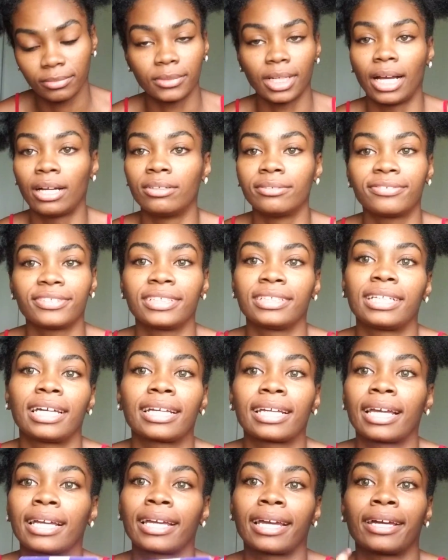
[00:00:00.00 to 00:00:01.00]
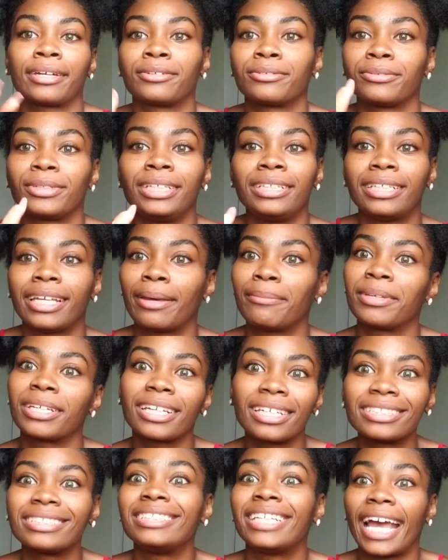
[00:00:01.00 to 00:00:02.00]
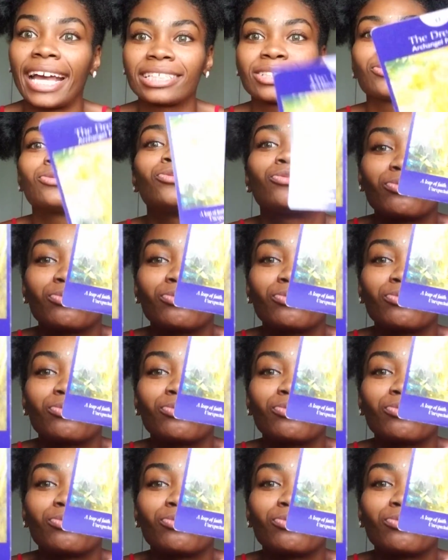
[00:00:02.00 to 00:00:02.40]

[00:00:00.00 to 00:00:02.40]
I don't feel like I gotta read that, because that's